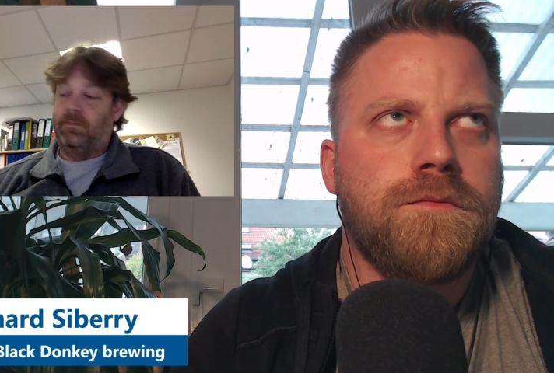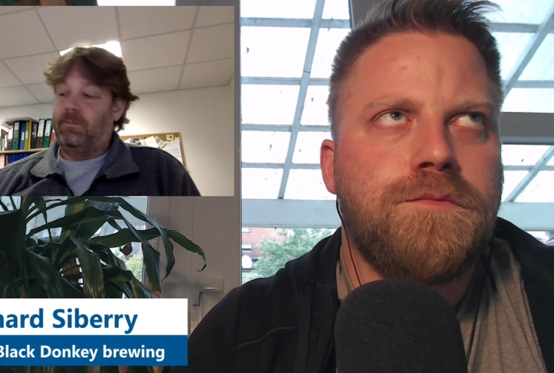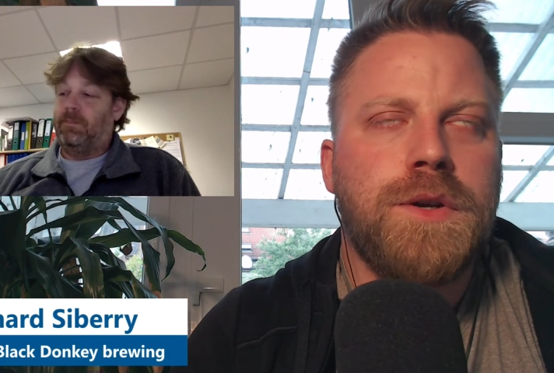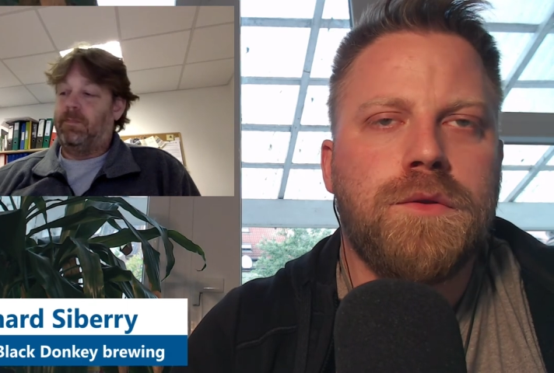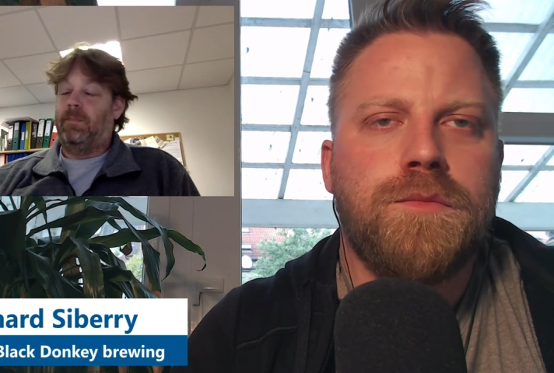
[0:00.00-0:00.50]

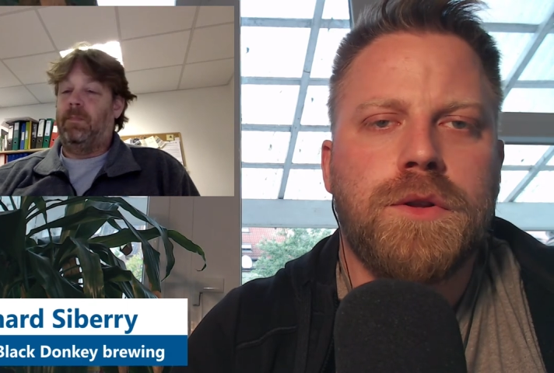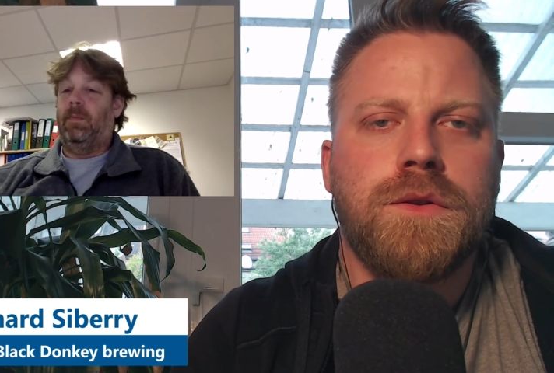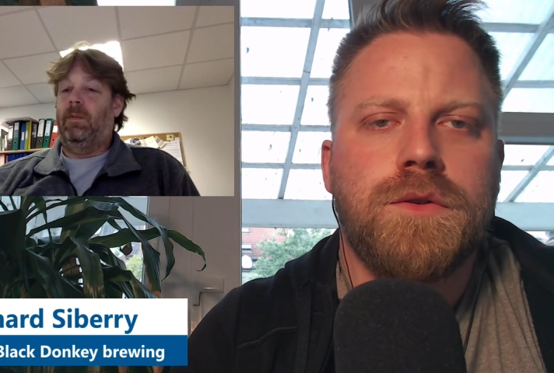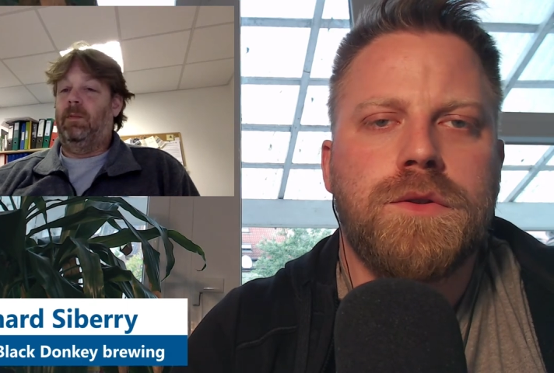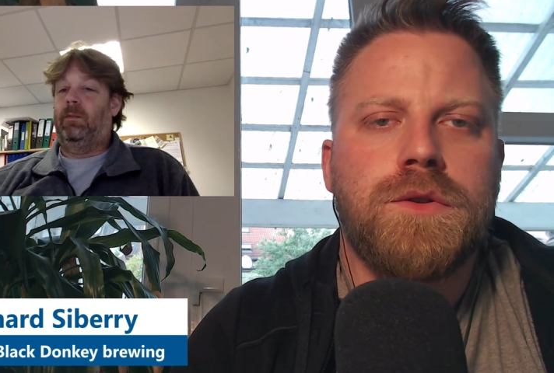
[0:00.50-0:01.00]
Speaker 1: beer
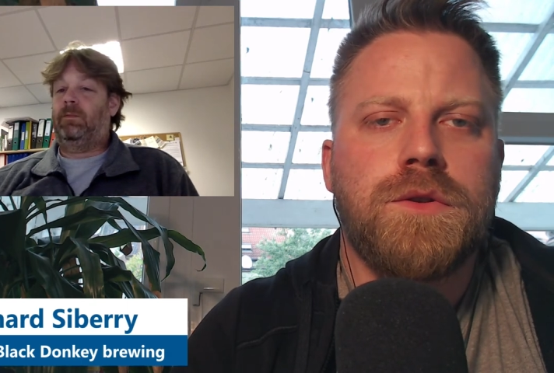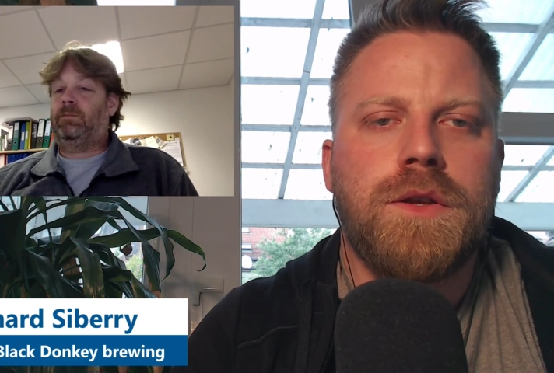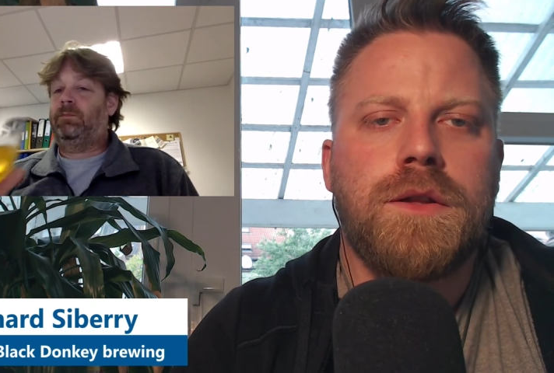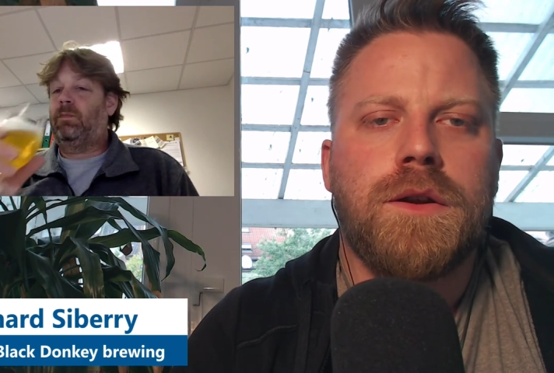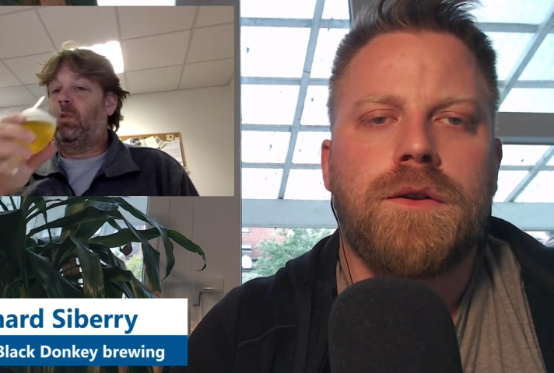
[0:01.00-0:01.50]
bottles
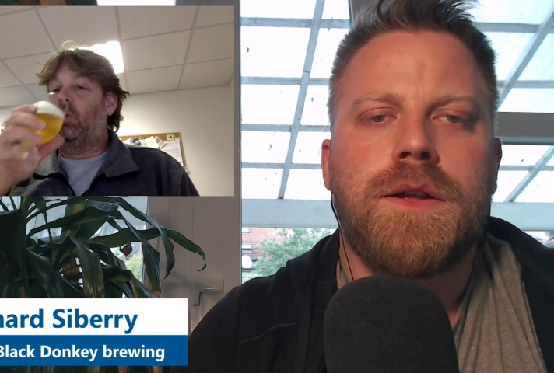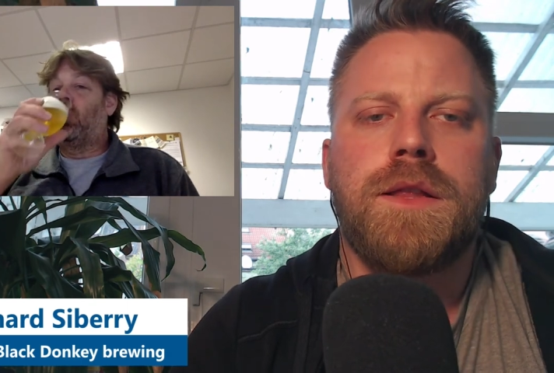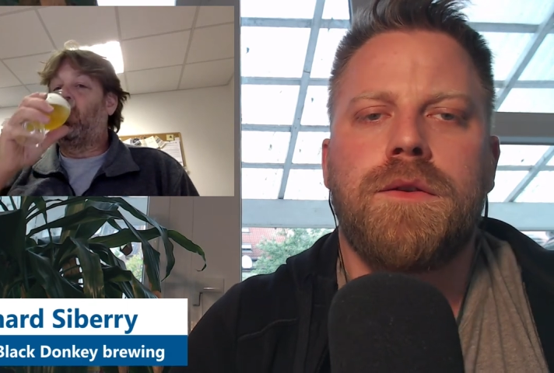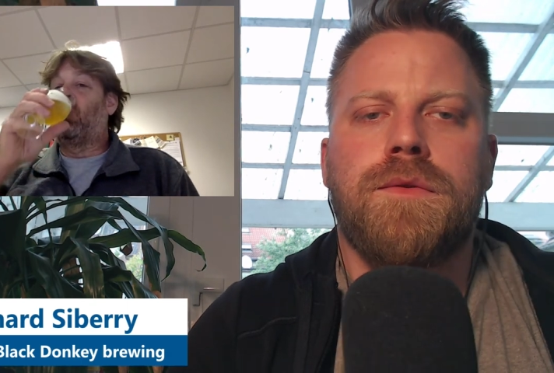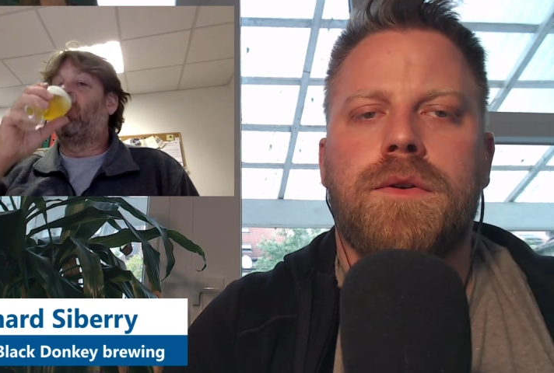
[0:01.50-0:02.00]
in their
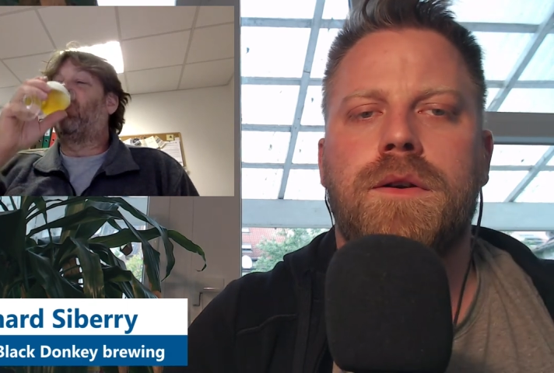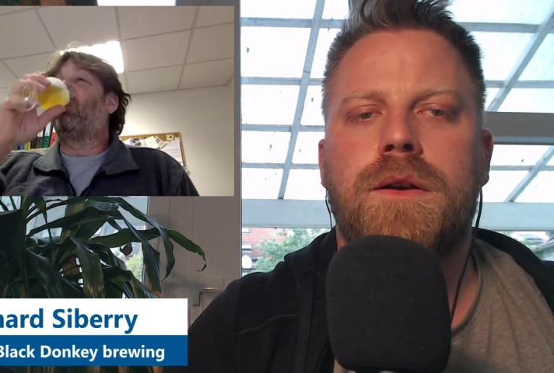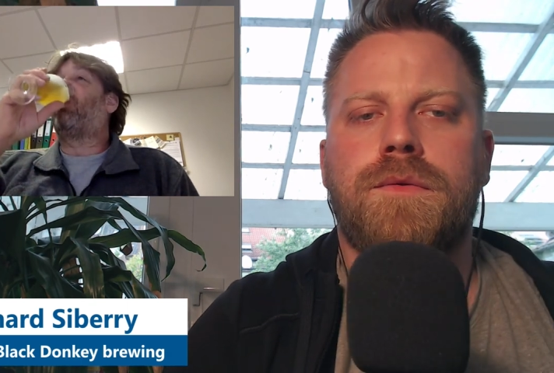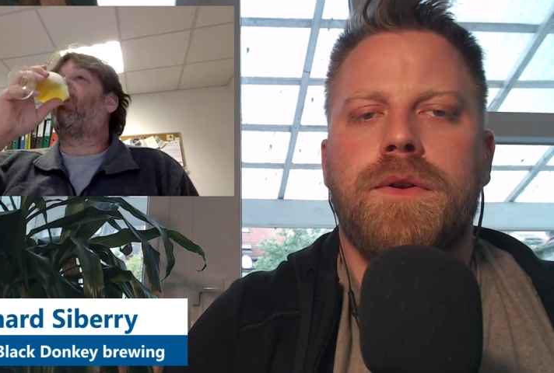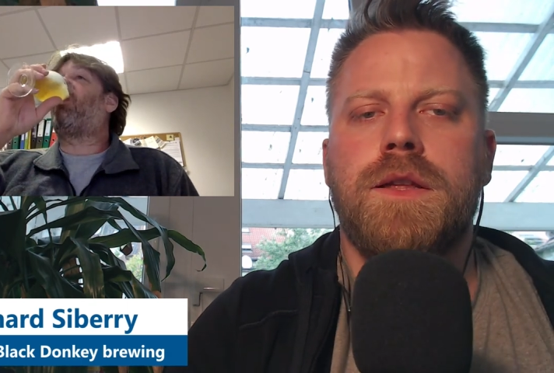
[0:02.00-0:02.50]
native
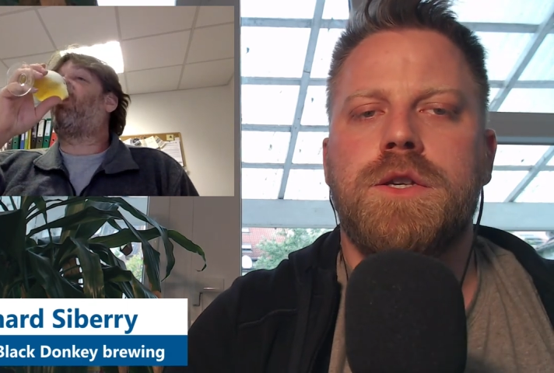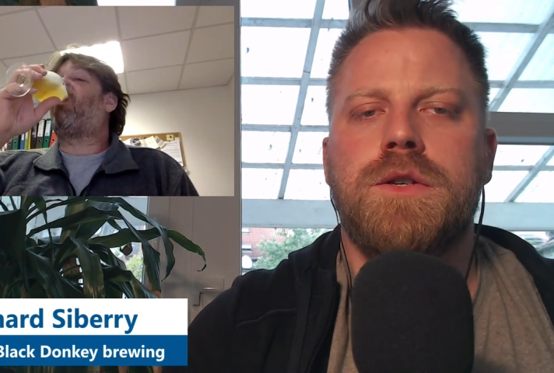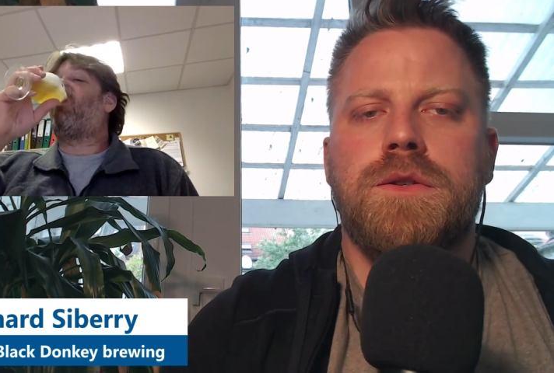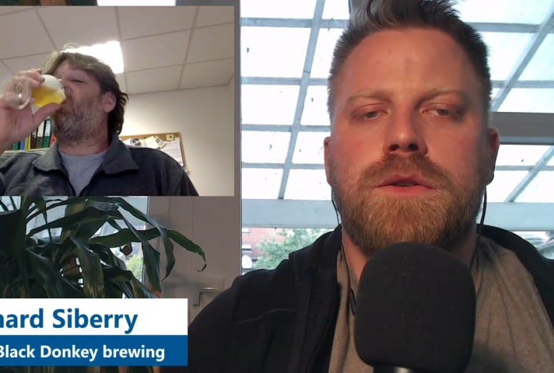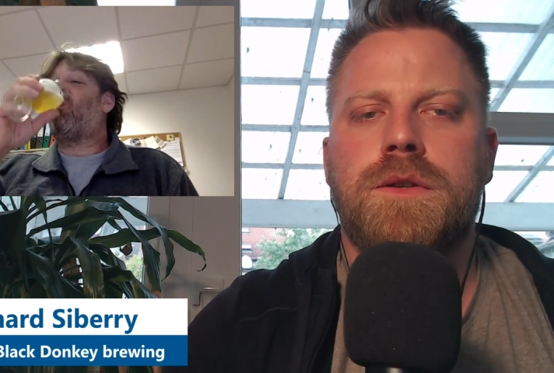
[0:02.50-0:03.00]
villages.